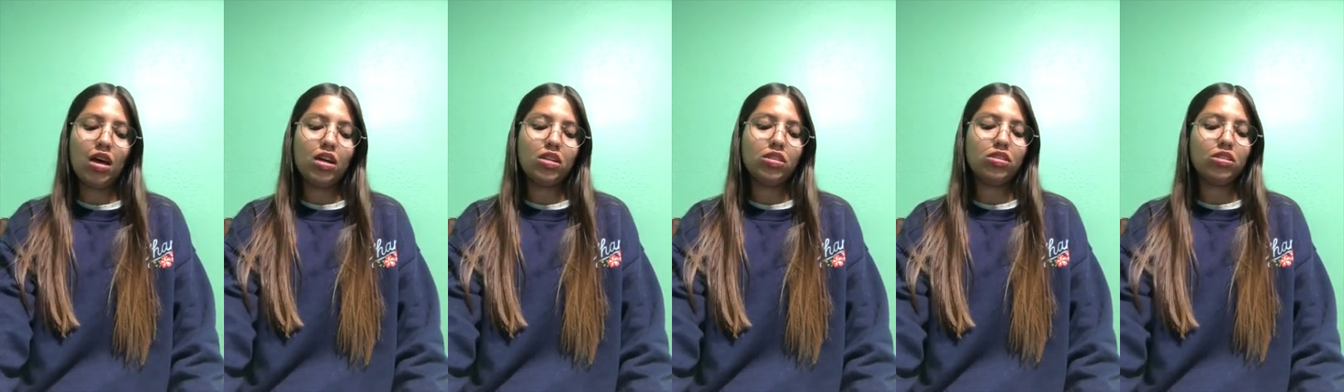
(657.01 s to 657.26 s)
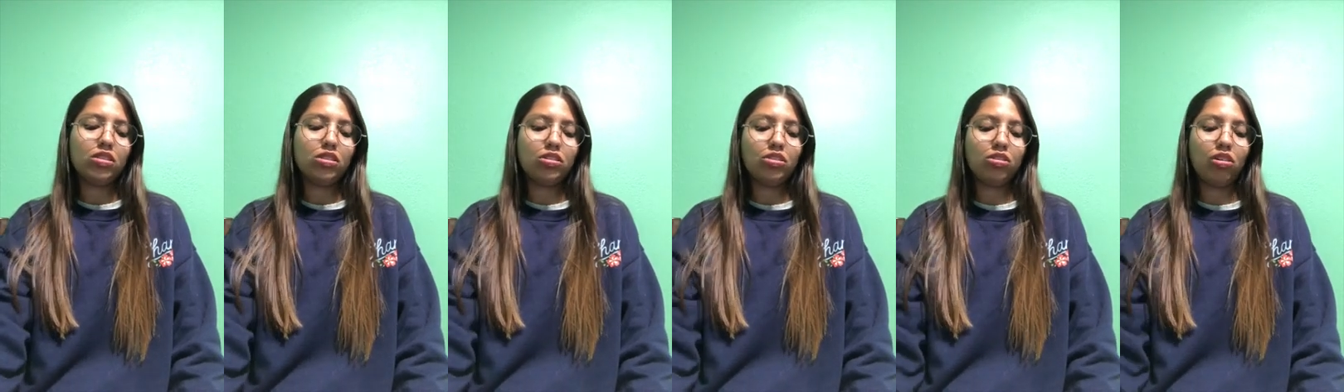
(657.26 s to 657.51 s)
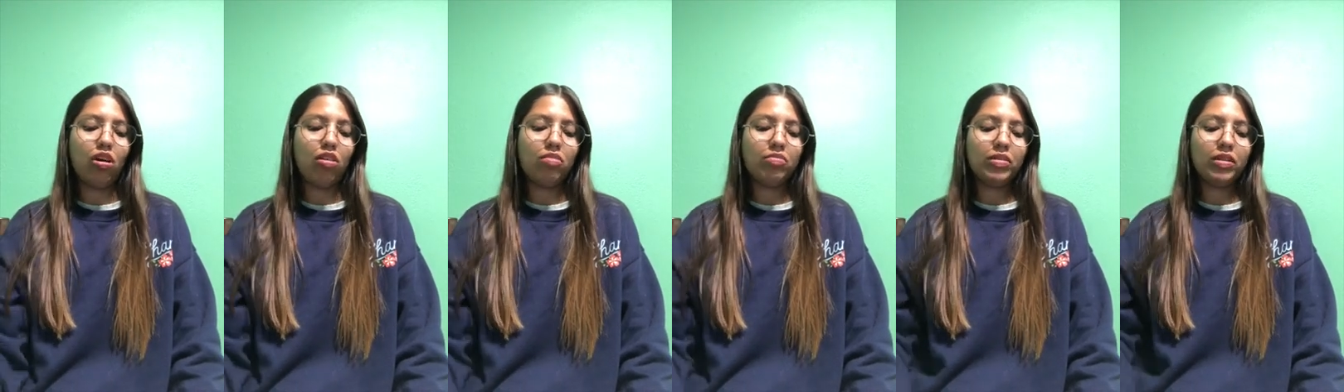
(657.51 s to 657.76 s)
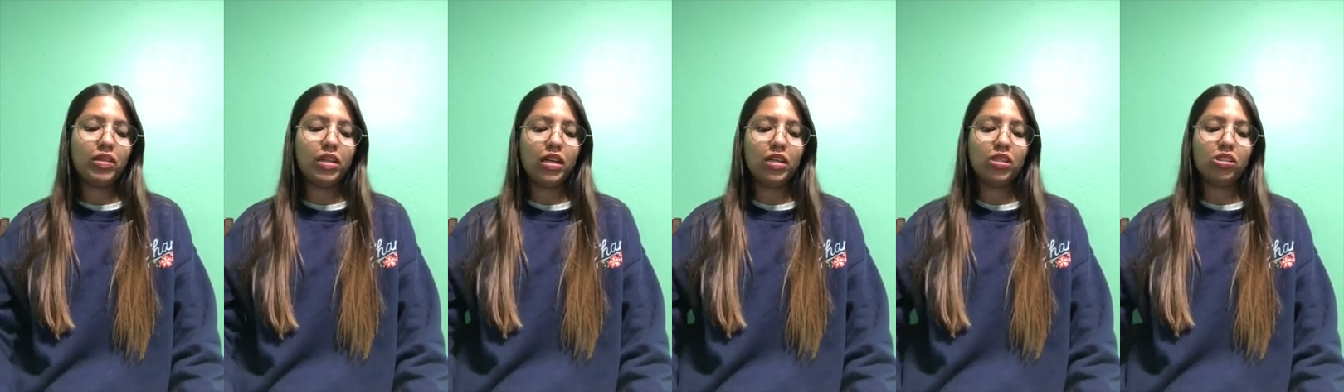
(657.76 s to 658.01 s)
The
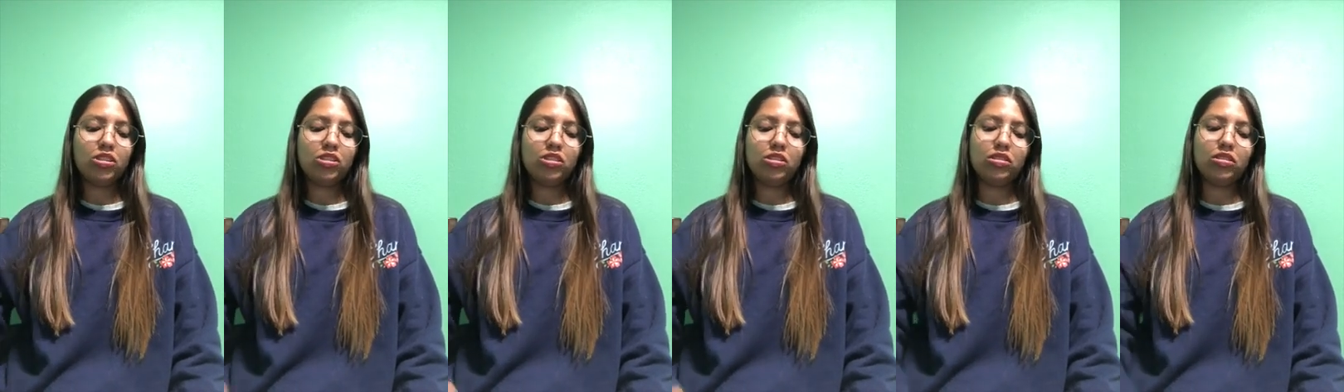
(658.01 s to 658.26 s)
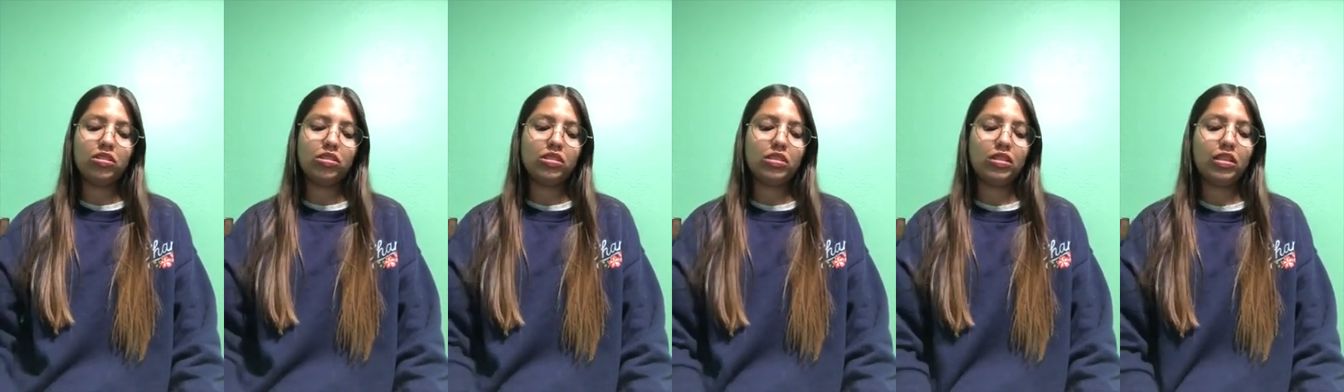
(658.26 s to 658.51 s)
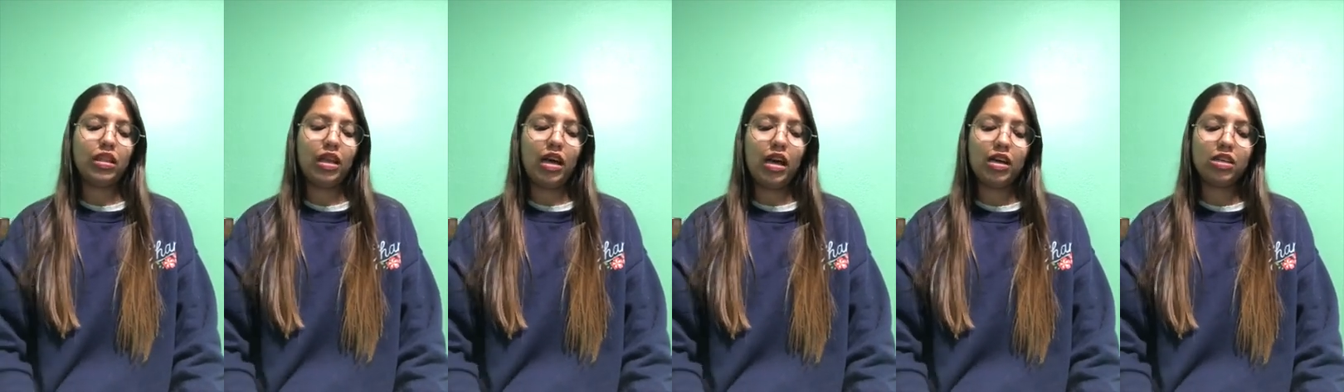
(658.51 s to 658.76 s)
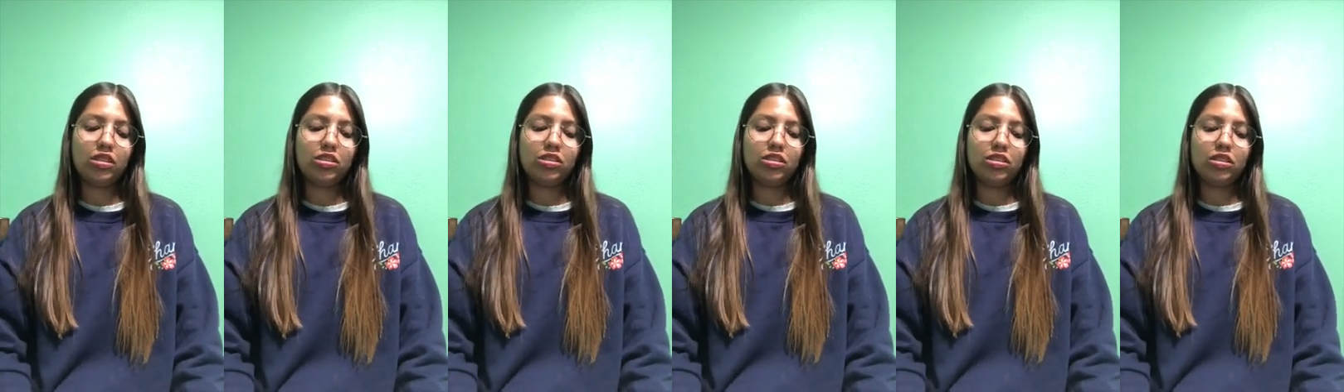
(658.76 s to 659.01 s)
domination /
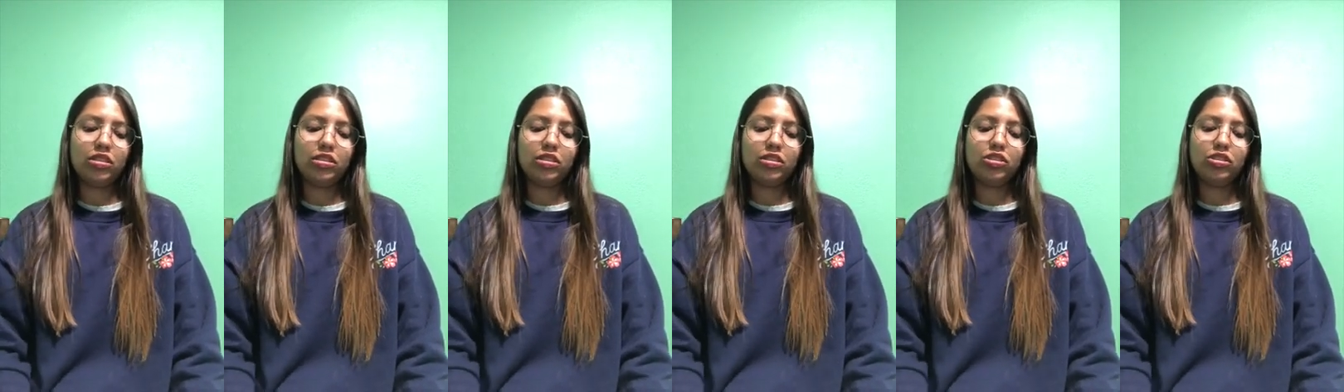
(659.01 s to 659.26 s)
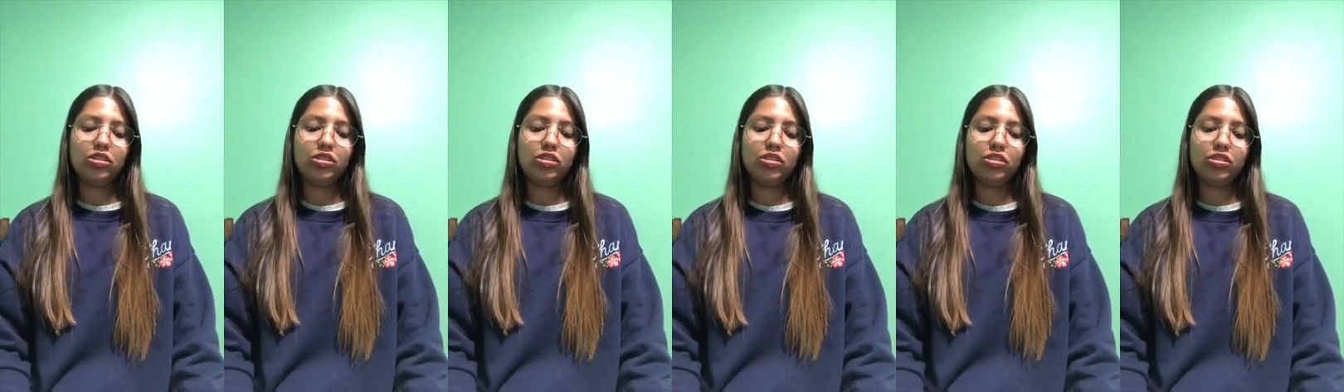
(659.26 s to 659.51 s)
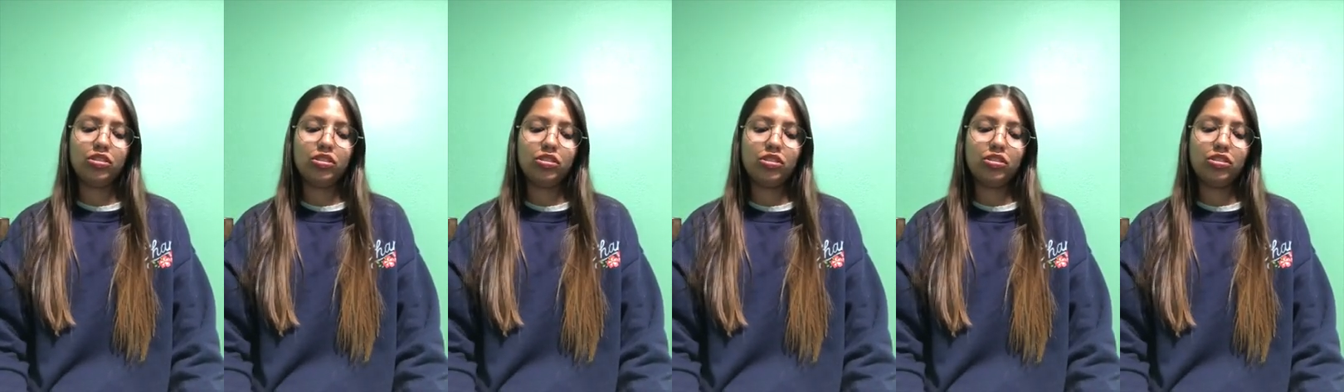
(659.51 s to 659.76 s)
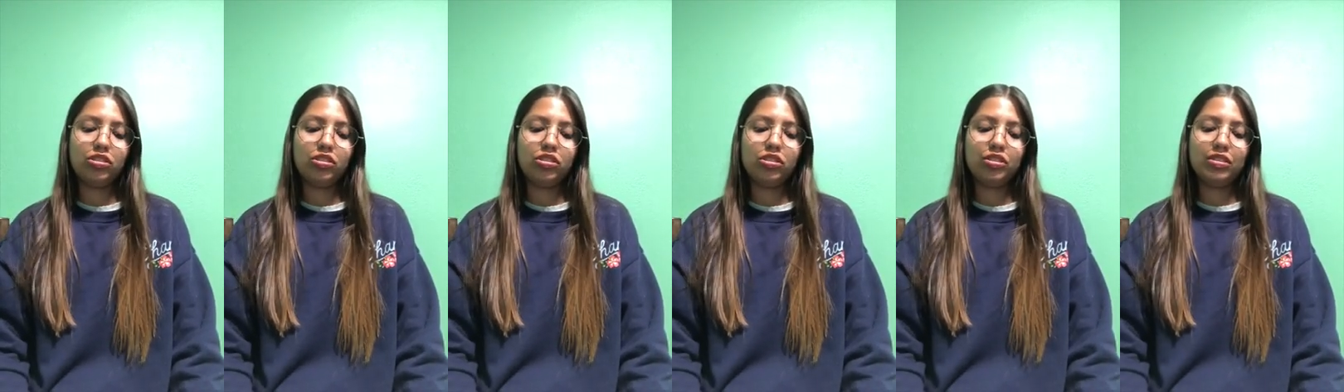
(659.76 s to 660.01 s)

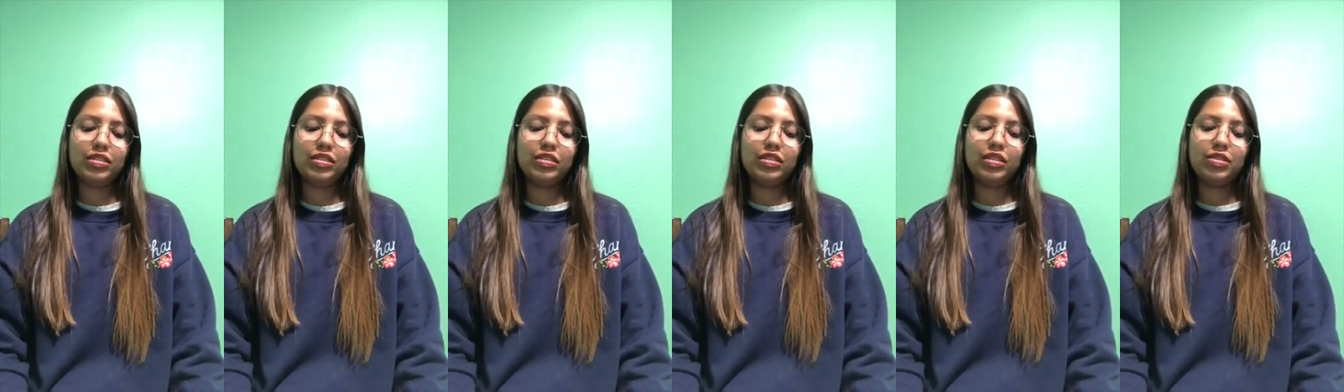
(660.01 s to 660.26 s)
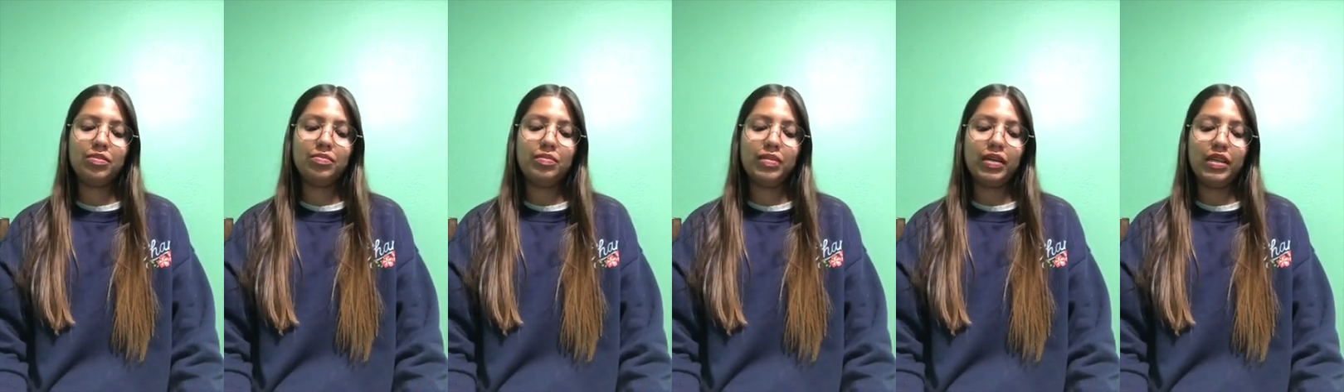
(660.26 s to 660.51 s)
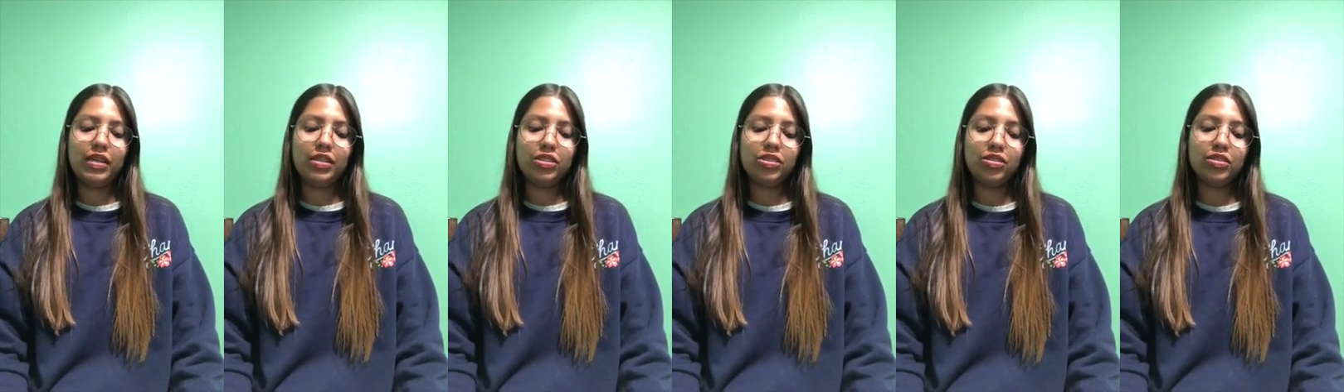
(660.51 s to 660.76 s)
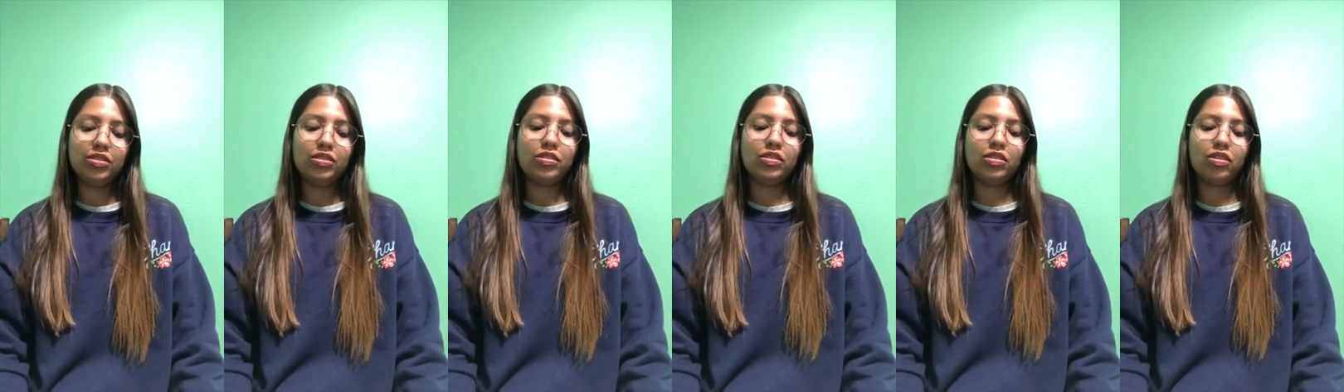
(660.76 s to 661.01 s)

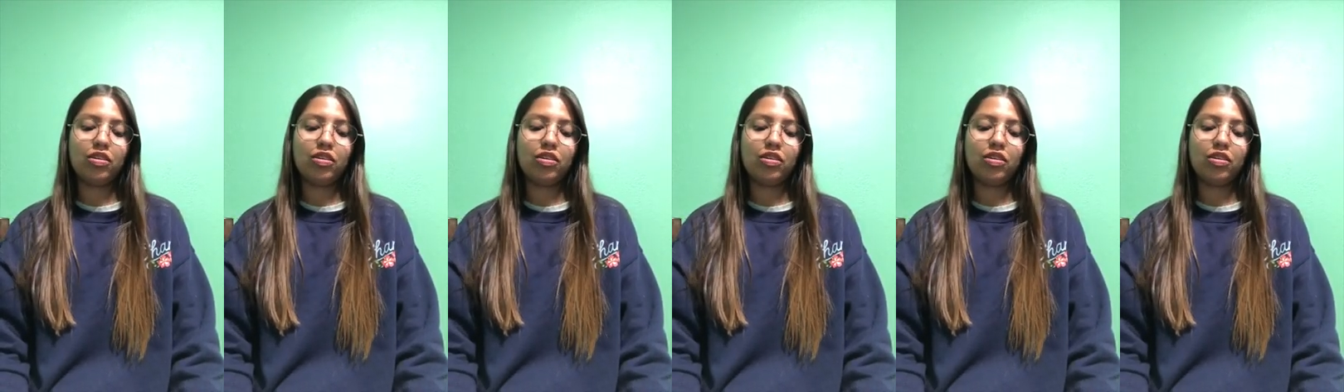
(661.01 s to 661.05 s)
legitimation